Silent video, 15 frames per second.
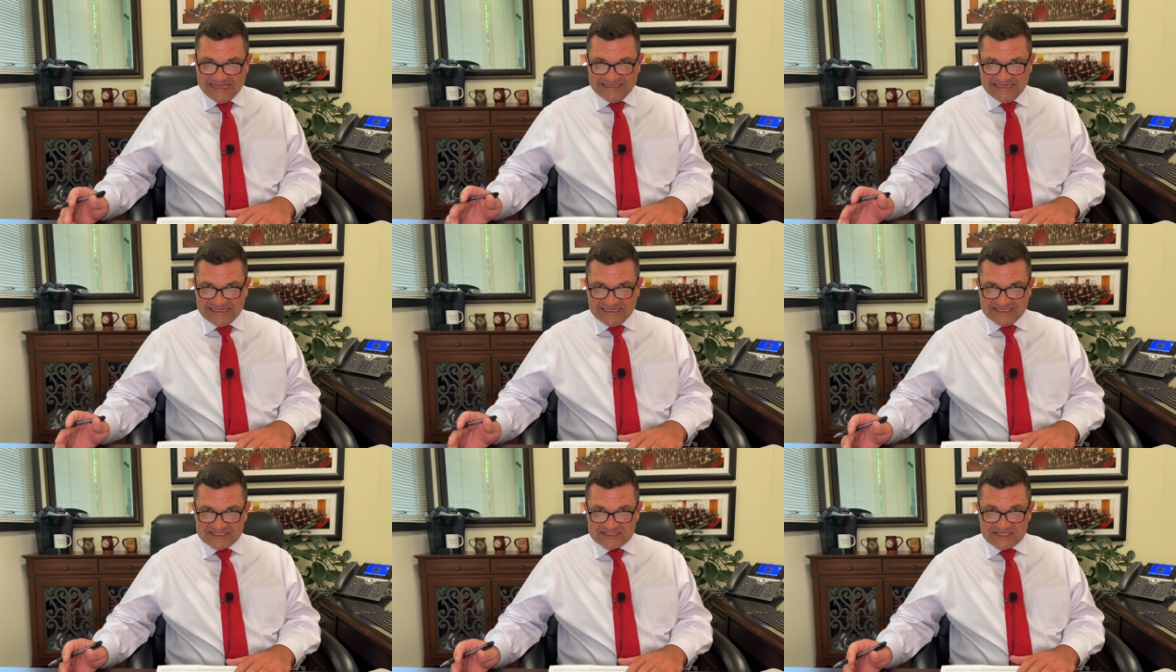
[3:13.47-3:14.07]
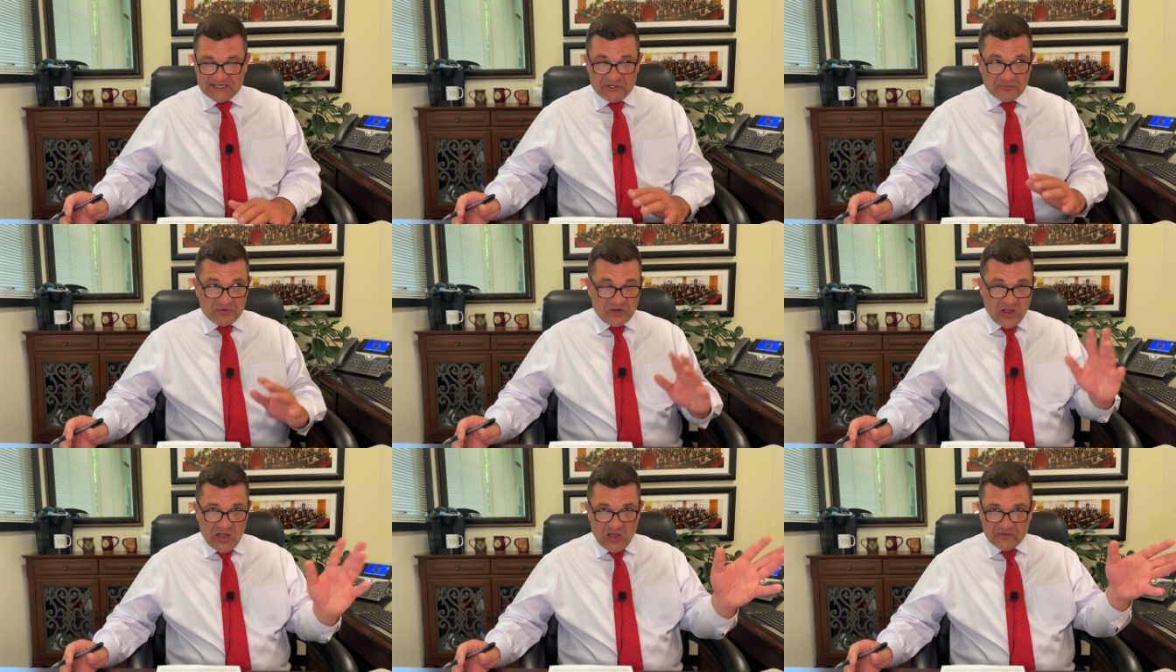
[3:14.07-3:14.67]
I didn't get to see her,
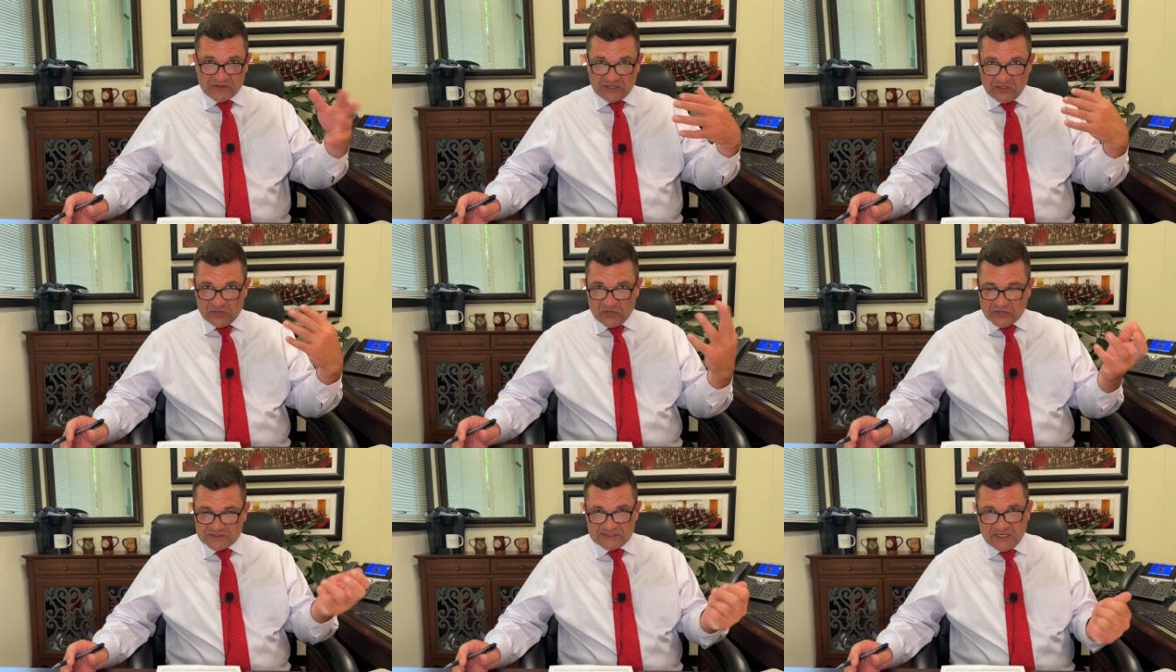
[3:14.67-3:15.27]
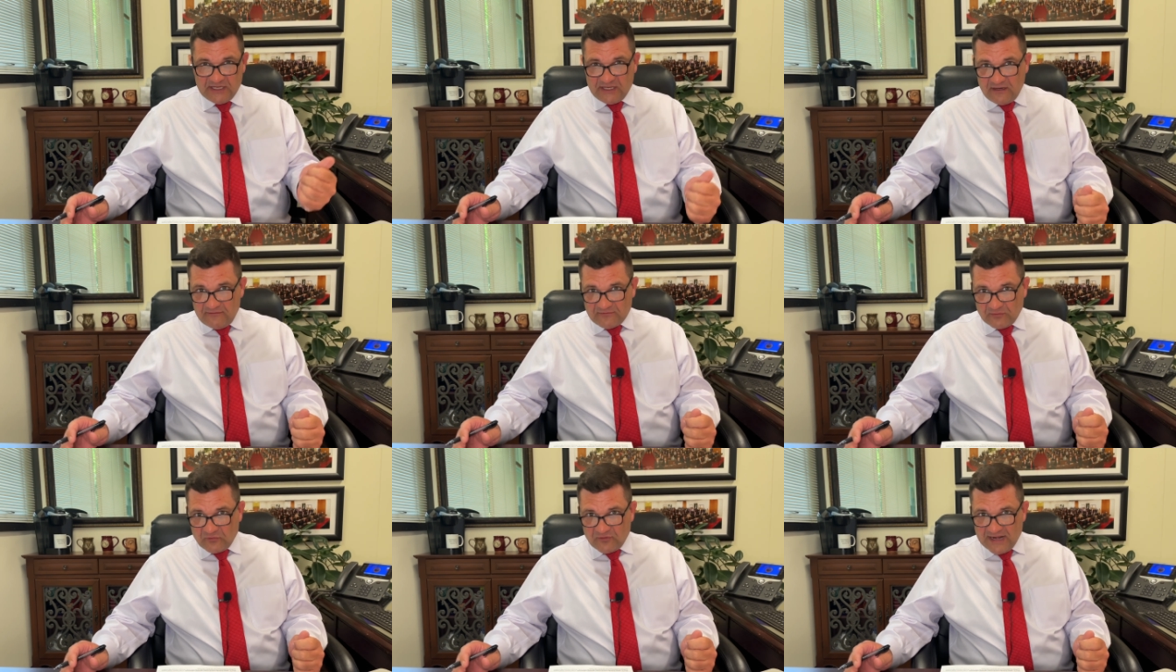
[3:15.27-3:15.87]
but all the clerks
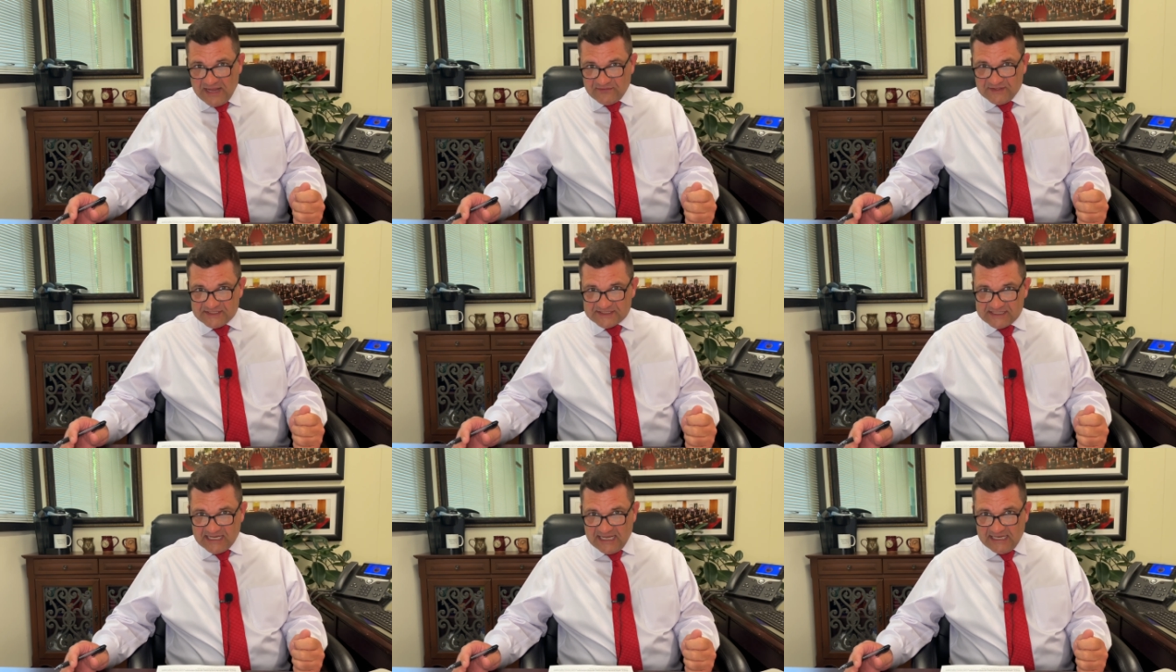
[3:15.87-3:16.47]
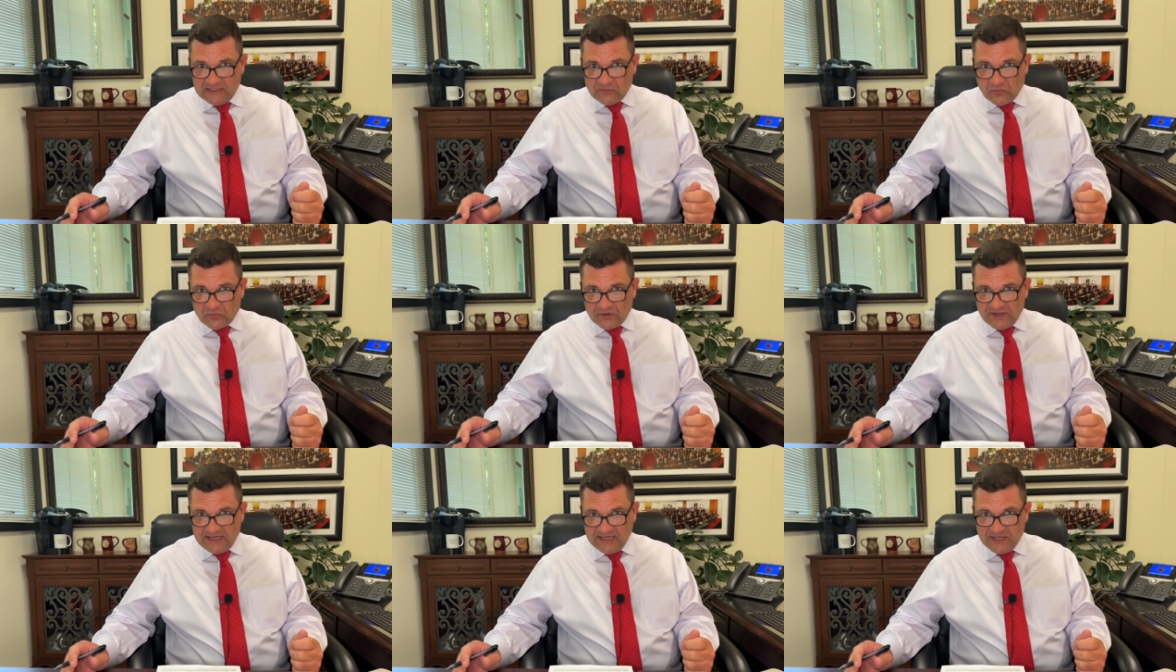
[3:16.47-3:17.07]
from around the state
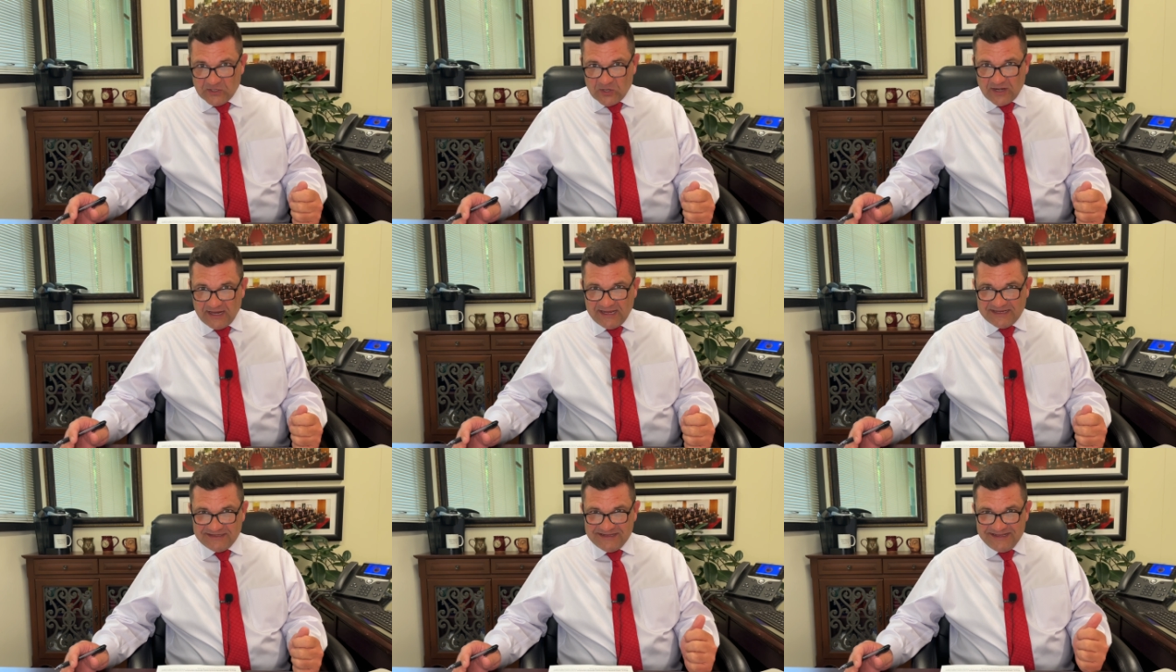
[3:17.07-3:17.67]
were here, and